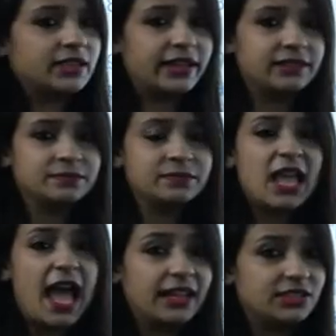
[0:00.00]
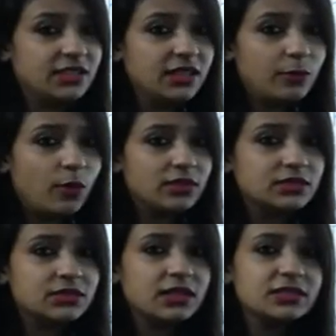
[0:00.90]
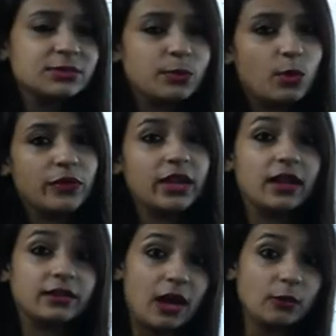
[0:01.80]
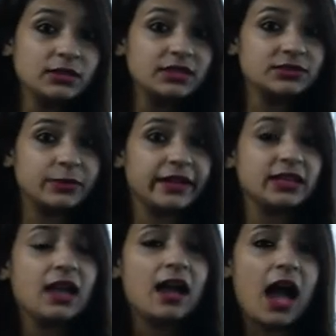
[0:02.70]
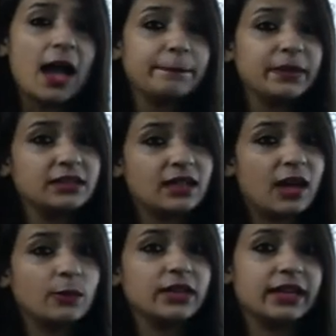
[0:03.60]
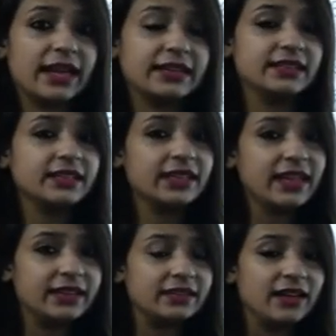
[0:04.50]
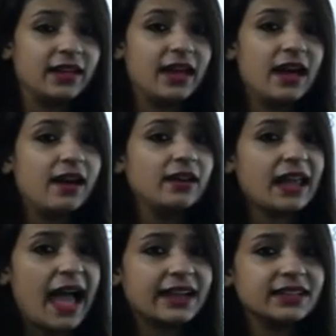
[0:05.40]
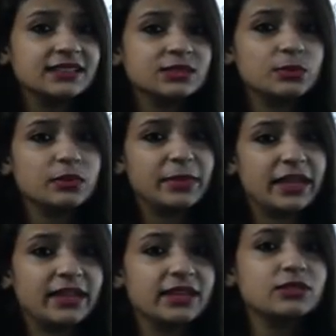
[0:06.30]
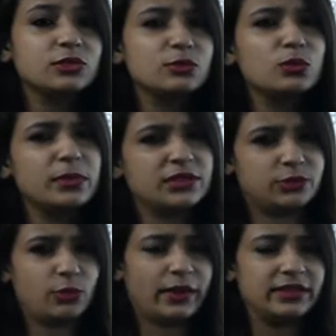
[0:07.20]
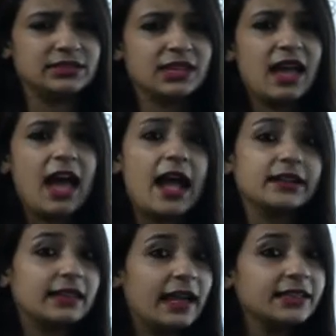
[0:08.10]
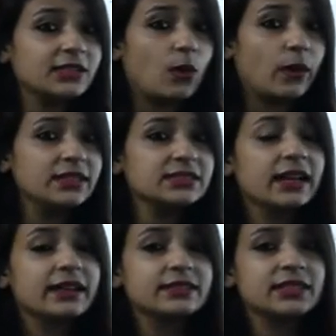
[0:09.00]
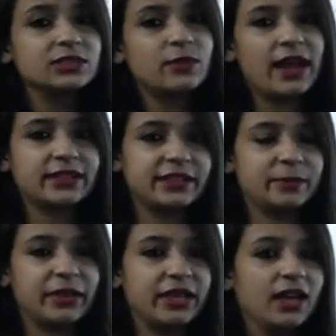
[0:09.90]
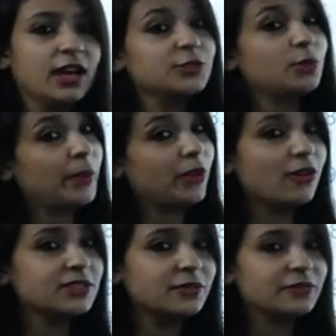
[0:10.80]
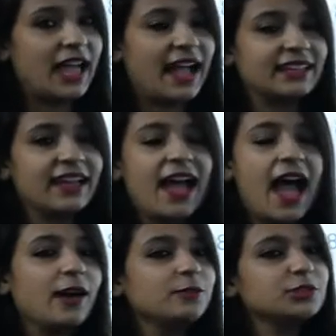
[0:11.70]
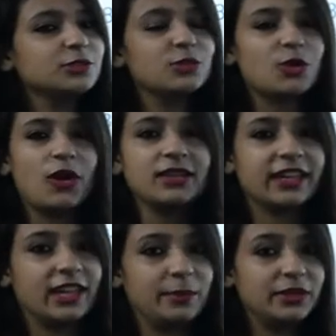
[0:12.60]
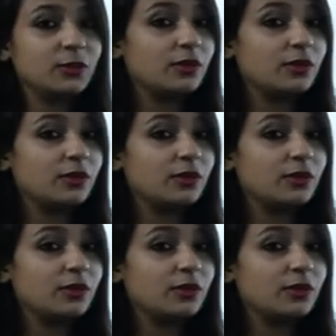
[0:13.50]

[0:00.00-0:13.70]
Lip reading: there and she was just moving around the street up and down again and again. Her anklets were making too much noise and that noise distracted me. So because of that, I was not able to